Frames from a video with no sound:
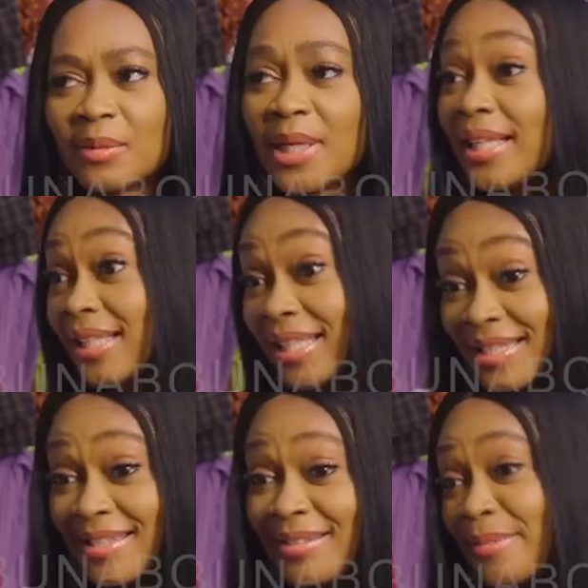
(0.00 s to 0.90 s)
Well, at
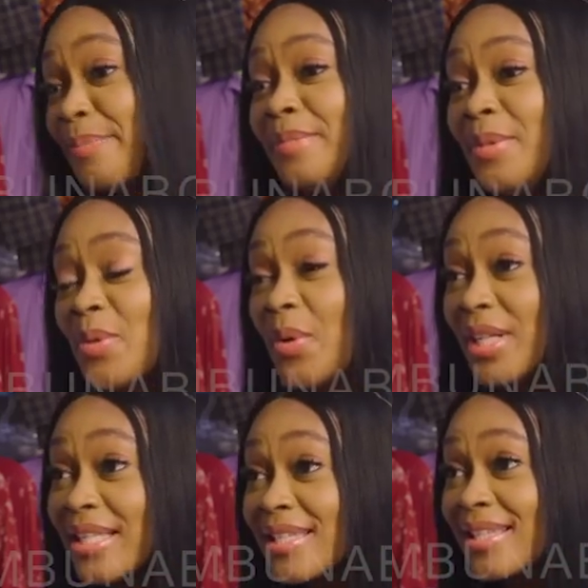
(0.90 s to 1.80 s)
least he was
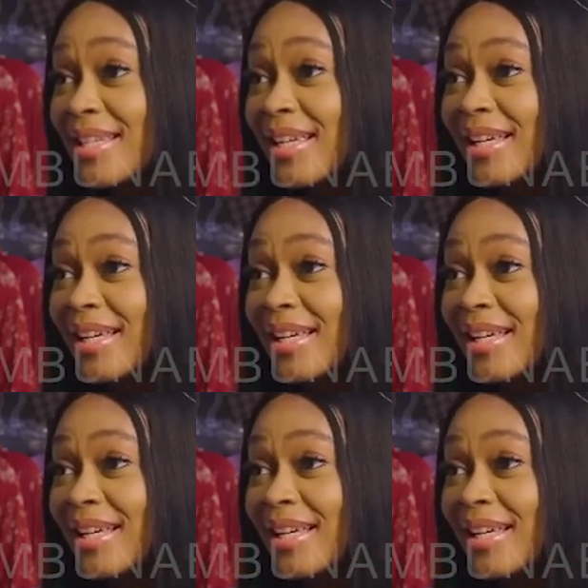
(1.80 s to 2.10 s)
honest.